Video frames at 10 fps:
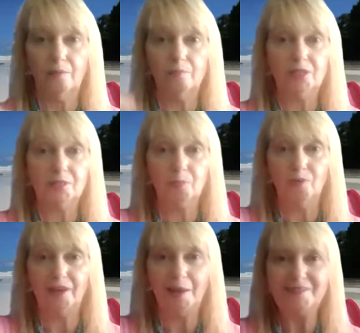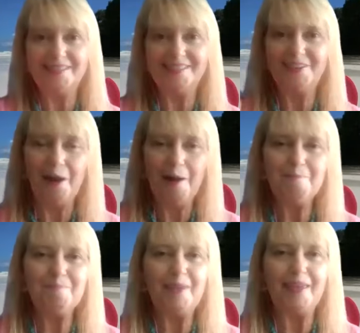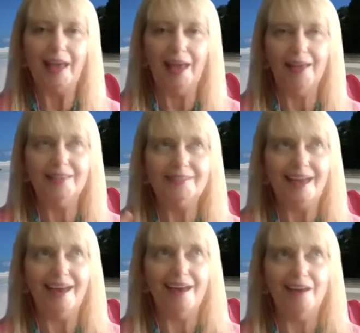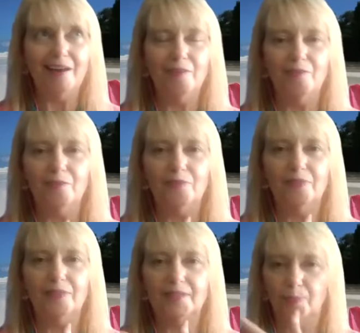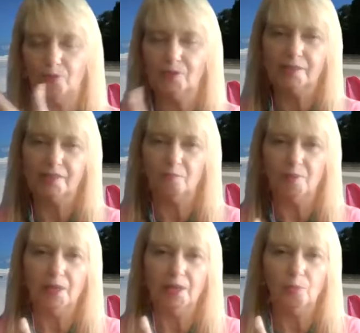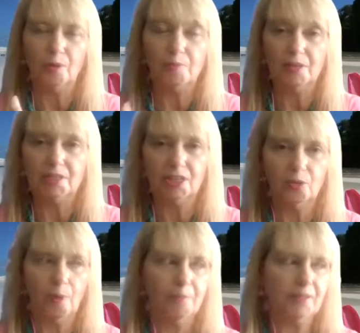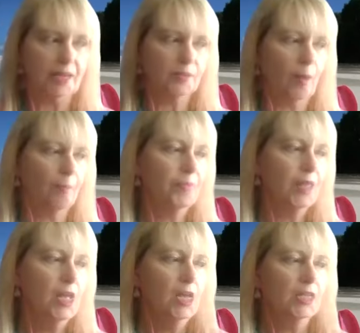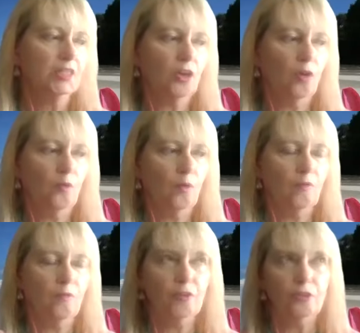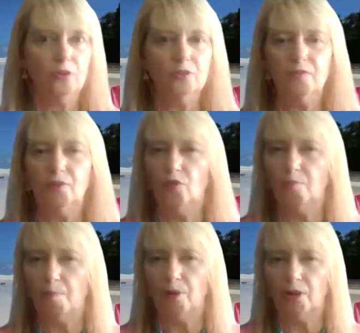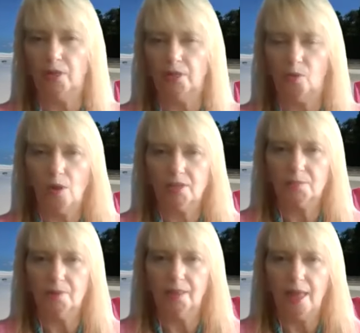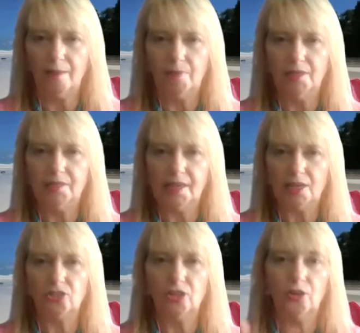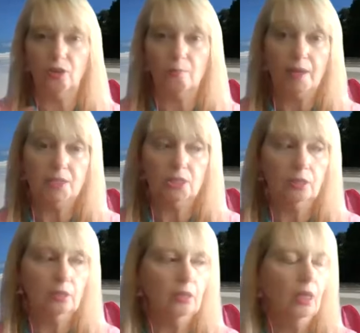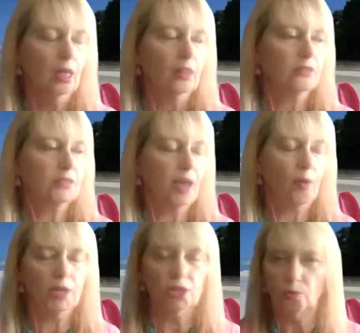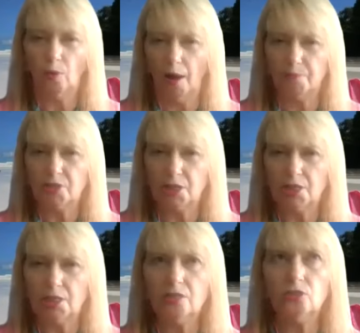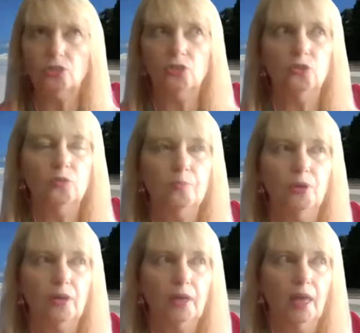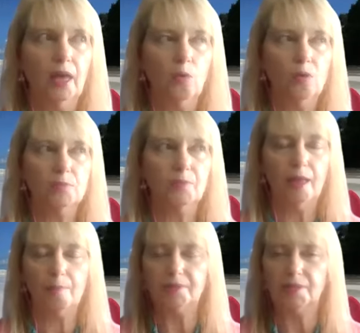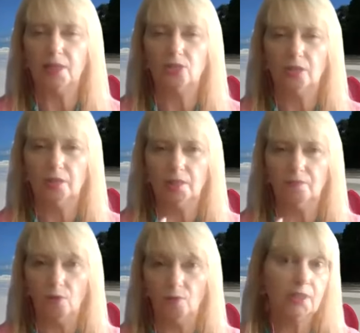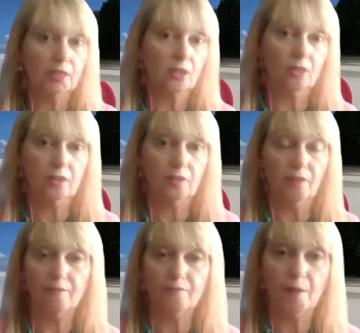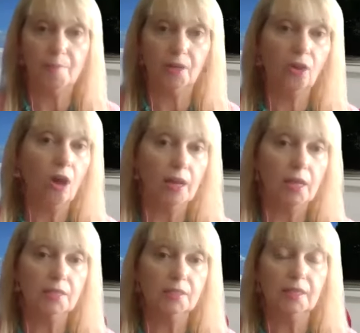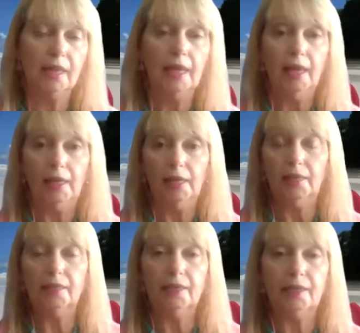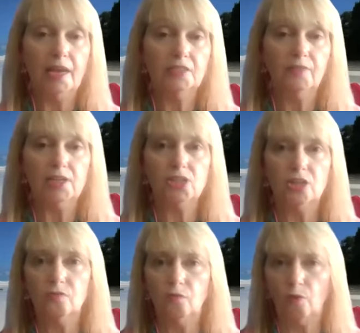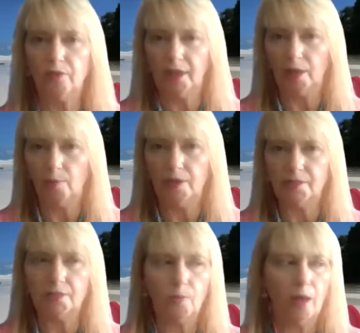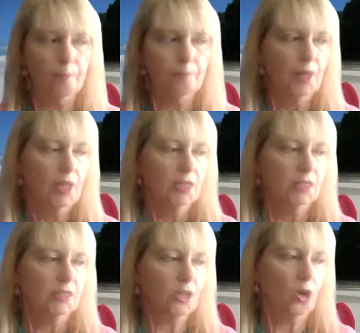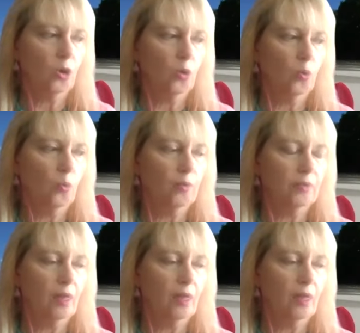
I'm just moving up to the top because of this process of me rebuilding a new website as well. So for those of you who've been booking the quantum alignment session or bundle, there's now a new option to book a quantum alignment session that focuses on the divine feminine goddess healing and activation for the gateways as well. So